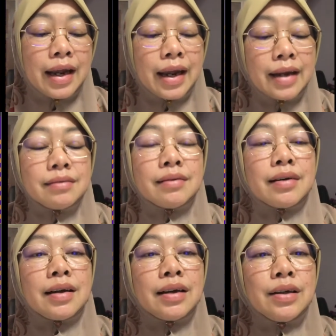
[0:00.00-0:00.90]
And
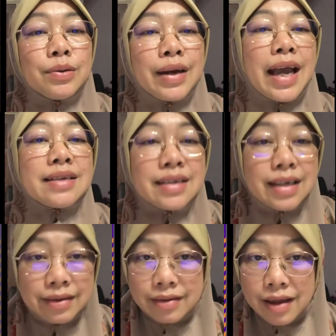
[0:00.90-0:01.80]
you can
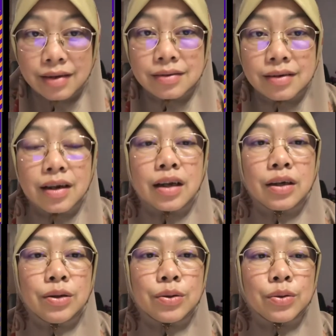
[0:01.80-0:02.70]
see that
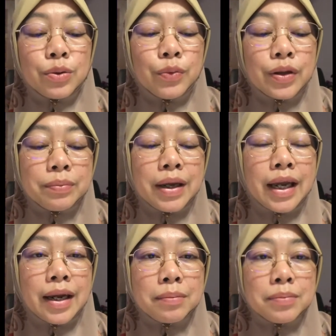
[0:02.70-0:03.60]
you will be
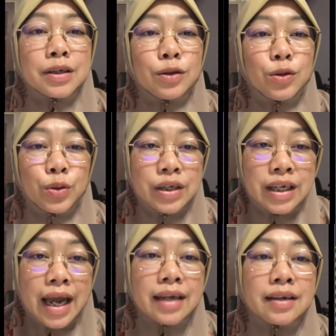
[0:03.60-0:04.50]
able to
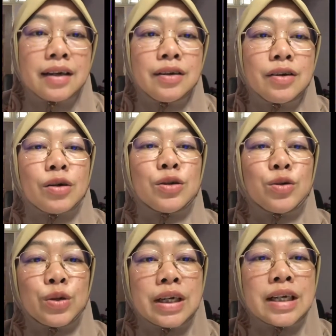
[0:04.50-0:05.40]
get your
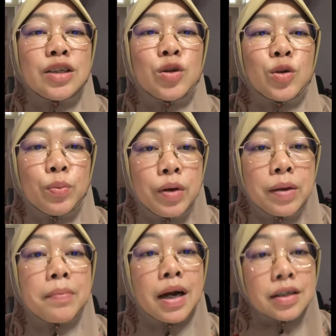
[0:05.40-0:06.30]
student to
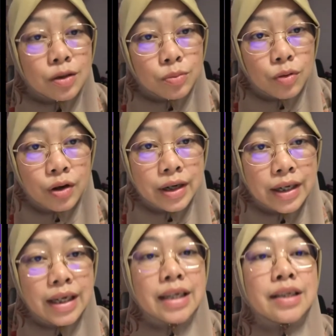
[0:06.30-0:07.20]
be much more
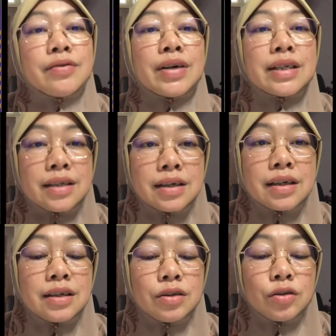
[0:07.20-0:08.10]

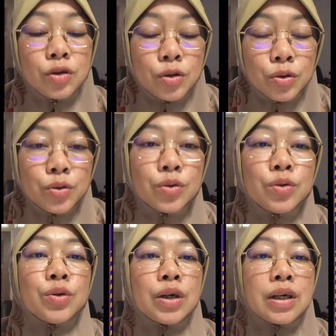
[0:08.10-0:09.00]
interested to
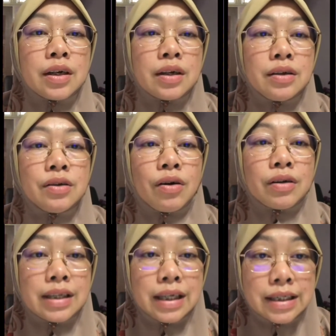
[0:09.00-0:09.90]

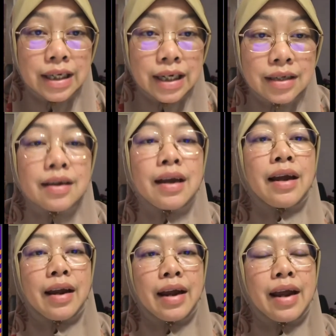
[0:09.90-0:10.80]
your teaching,
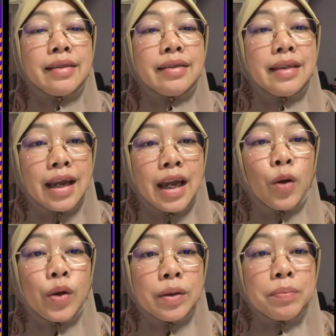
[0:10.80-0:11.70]
and they
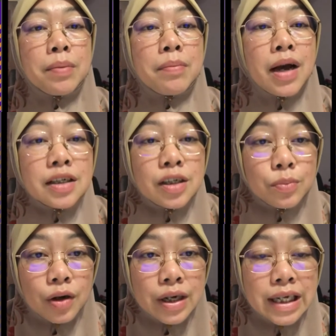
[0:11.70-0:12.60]
will be much
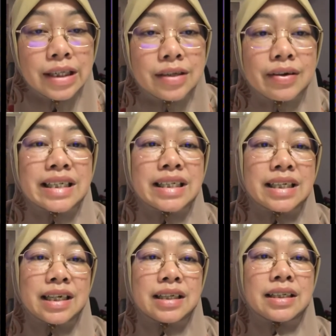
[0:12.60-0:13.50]
more
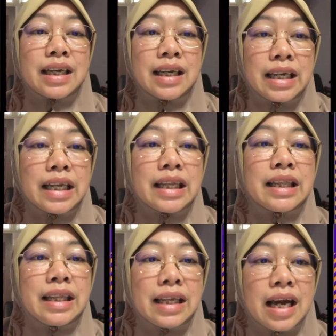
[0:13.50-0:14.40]
interested
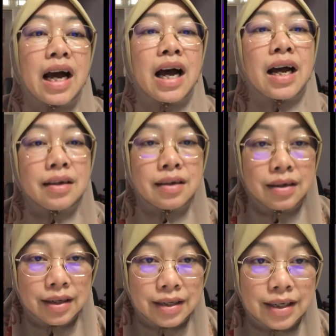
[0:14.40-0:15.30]
in their
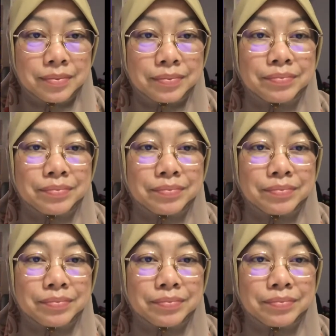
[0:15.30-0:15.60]
learning.